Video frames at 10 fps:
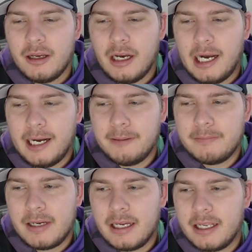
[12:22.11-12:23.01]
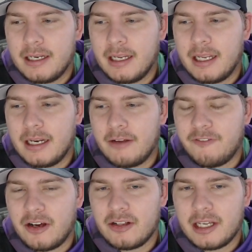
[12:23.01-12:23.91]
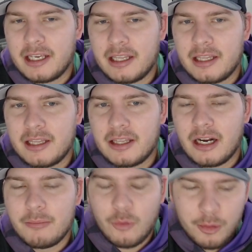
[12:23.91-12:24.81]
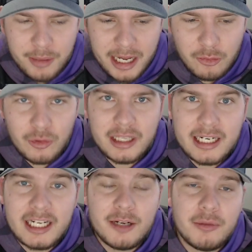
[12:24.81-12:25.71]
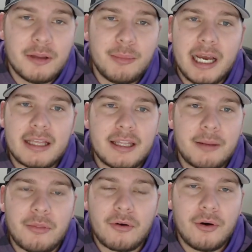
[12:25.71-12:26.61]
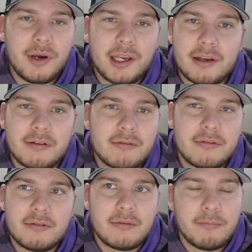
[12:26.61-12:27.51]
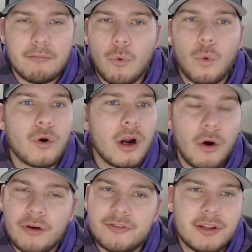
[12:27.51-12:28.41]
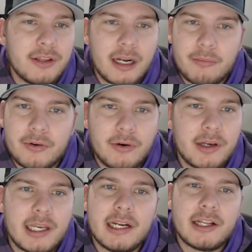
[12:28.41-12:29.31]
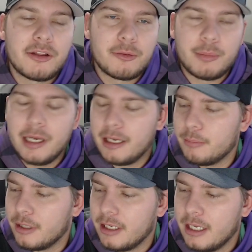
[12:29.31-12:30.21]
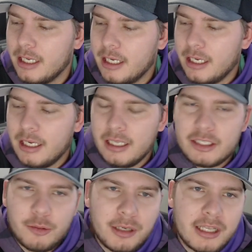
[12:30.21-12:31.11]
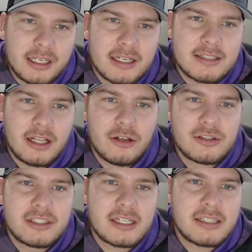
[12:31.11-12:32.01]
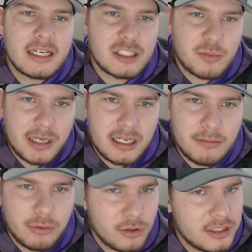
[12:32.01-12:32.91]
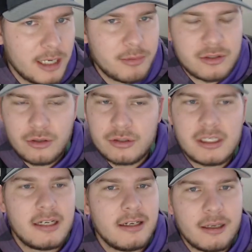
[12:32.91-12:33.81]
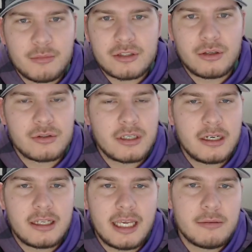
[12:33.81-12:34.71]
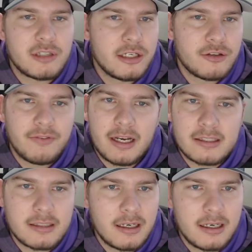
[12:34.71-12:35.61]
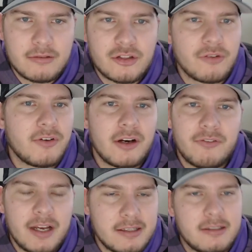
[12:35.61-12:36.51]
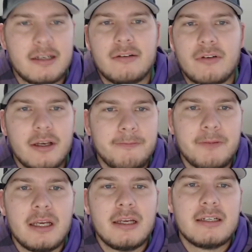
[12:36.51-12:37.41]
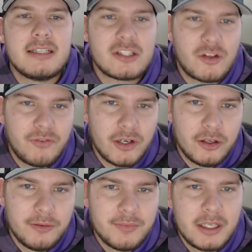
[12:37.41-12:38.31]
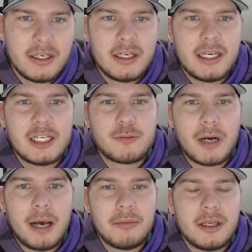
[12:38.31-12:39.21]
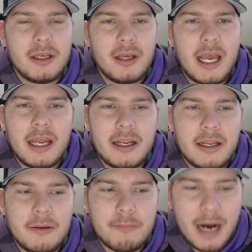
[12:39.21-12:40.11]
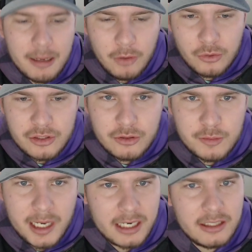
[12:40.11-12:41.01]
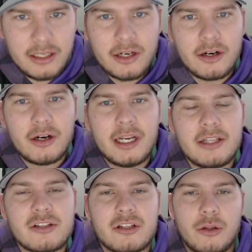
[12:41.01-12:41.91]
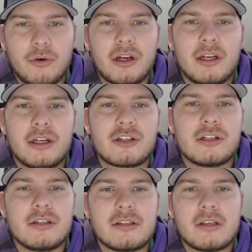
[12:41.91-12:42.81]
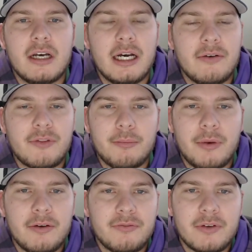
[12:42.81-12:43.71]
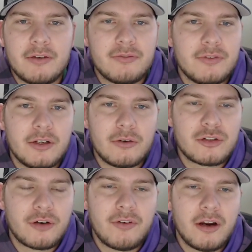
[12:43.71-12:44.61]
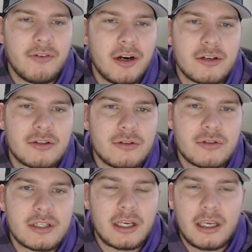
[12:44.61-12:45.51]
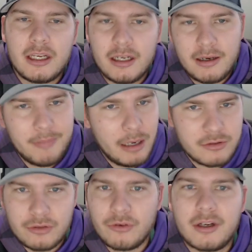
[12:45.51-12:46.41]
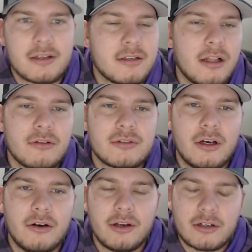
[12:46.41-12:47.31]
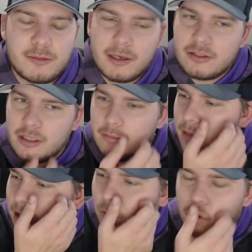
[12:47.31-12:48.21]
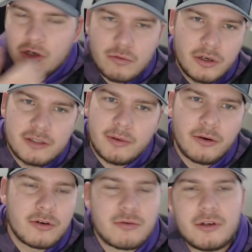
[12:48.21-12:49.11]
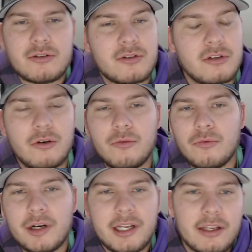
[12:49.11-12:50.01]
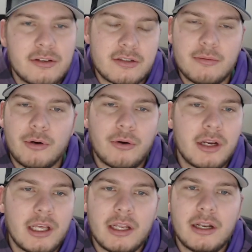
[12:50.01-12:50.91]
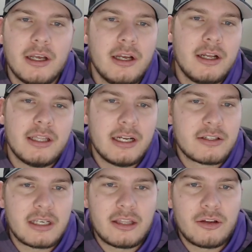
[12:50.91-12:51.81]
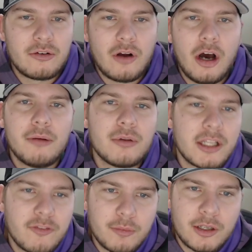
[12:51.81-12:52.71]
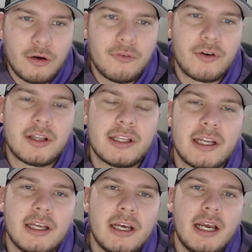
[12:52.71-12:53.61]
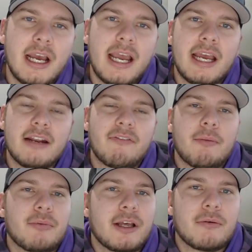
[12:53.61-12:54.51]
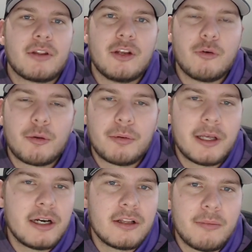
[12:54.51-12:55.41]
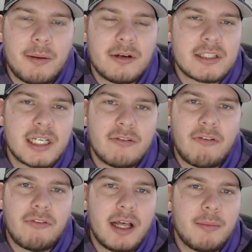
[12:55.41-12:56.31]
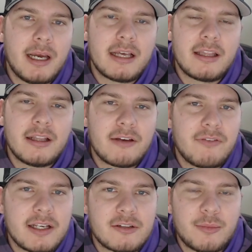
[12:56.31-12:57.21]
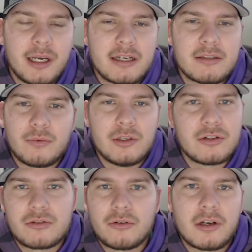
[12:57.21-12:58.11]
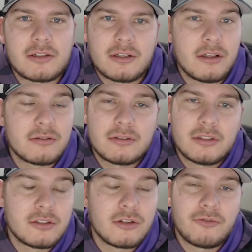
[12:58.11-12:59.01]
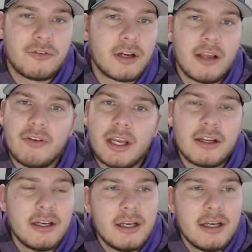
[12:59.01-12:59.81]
Um, and and I felt like the number one bag really needed to be the bag that I'm throwing more often than I'm throwing any other bag. But a little bit on the Costello's 6'8 speed, pro sniper slow side, enigma slow side, game changer fast side, surefire fast side, right? Disc fill. It's probably my most used bag of the year in slower conditions. Uh, if the if if you know surefire variants are too sticky, I was throwing Costellos all year, especially my orange ones. My orange ones are so ridiculously broken in that it's like they're unbelievably hole friendly. And if I'm playing with a newer player that maybe doesn't have a flat bag, they like faster bags. We just throw Costellos because they're forgiving.